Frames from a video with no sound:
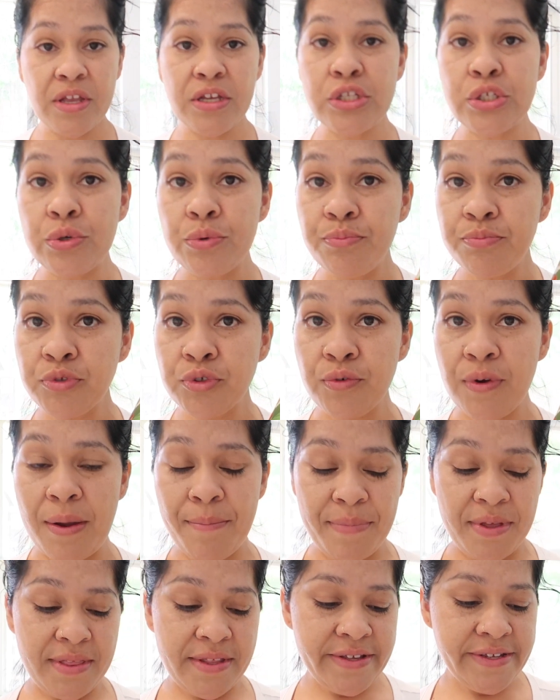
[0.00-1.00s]
So
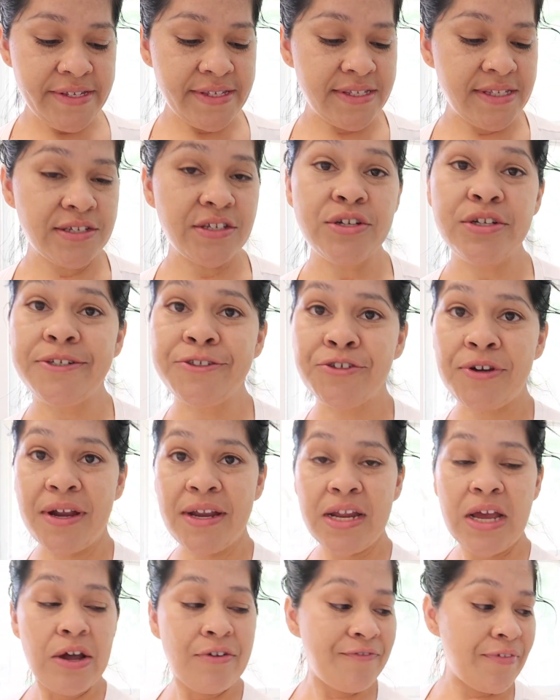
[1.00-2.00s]
grab me this, gonna try
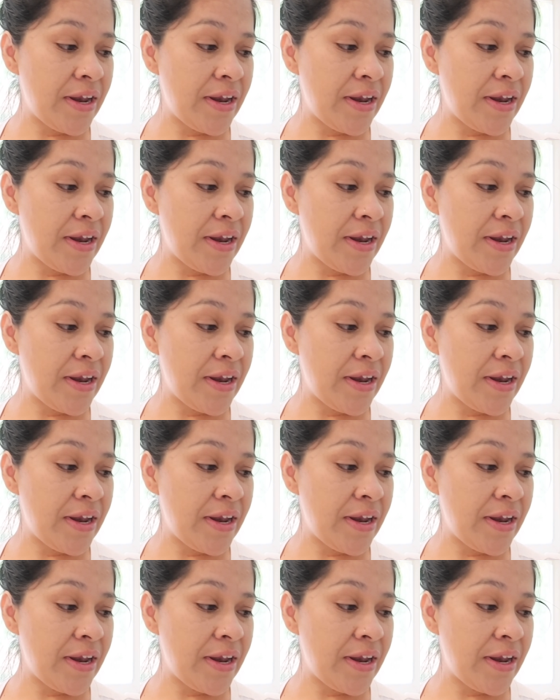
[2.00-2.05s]
it out.